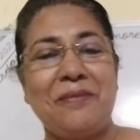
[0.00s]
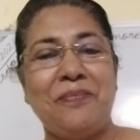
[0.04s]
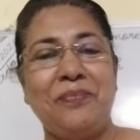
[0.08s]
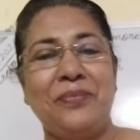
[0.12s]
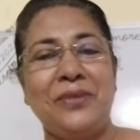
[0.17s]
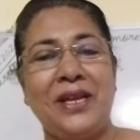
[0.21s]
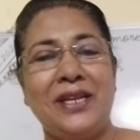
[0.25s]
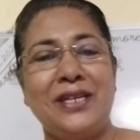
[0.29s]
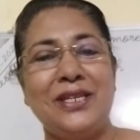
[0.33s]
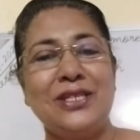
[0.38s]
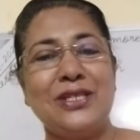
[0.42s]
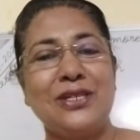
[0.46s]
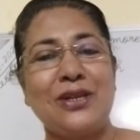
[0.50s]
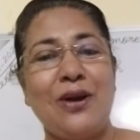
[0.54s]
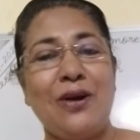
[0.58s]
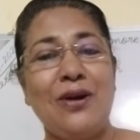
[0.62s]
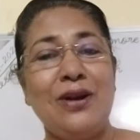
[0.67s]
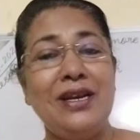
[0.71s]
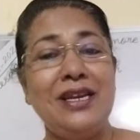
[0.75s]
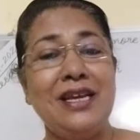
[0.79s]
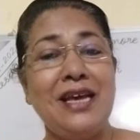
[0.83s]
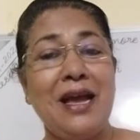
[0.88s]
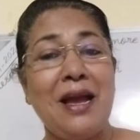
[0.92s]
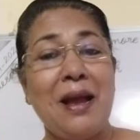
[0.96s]
That is
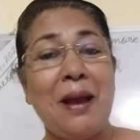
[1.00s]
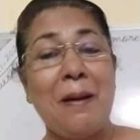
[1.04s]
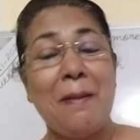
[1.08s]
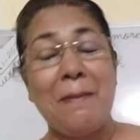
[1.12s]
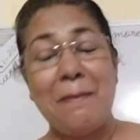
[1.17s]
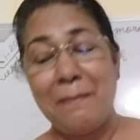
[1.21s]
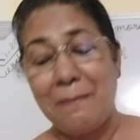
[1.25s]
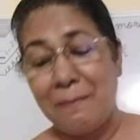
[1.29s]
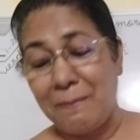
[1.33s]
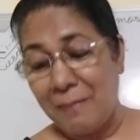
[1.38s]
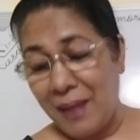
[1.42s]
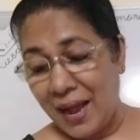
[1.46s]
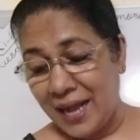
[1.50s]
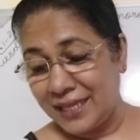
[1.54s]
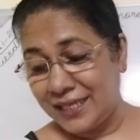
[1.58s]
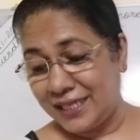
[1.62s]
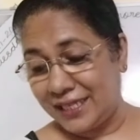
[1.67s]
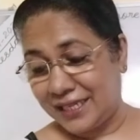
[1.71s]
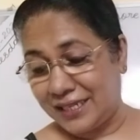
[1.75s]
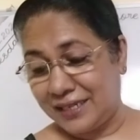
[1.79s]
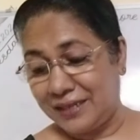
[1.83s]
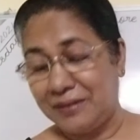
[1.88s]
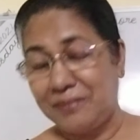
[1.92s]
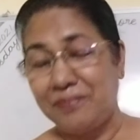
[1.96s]
called
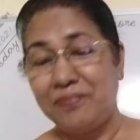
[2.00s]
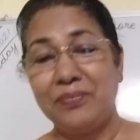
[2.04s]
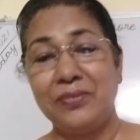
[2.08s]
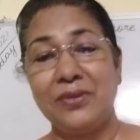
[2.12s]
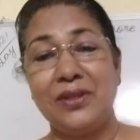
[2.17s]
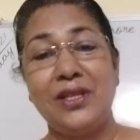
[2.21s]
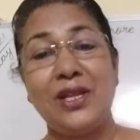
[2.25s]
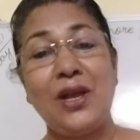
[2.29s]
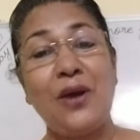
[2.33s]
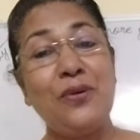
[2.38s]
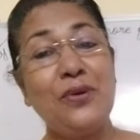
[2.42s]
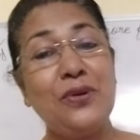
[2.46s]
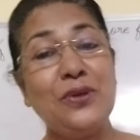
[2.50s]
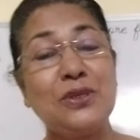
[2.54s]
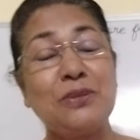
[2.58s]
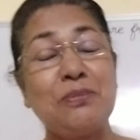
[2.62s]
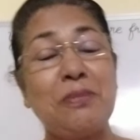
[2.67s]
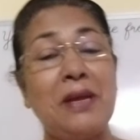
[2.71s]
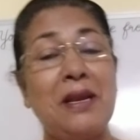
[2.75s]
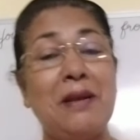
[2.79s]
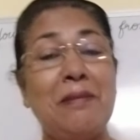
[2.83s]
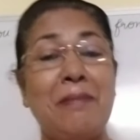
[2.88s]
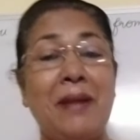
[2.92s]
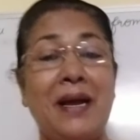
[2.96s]
magic. Now how do you
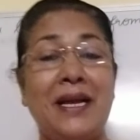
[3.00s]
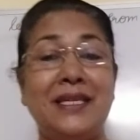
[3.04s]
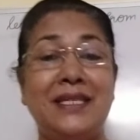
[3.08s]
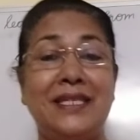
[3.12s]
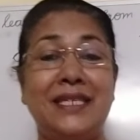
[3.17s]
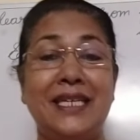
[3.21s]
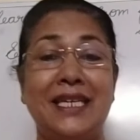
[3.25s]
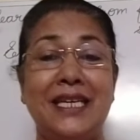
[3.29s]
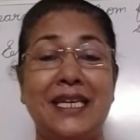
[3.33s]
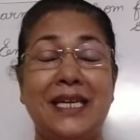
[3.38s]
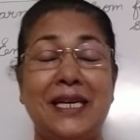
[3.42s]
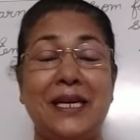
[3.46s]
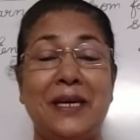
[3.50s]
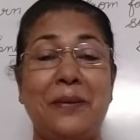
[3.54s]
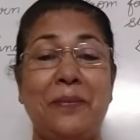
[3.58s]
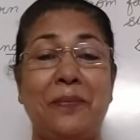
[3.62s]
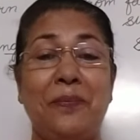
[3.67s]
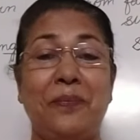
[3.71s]
spell magic?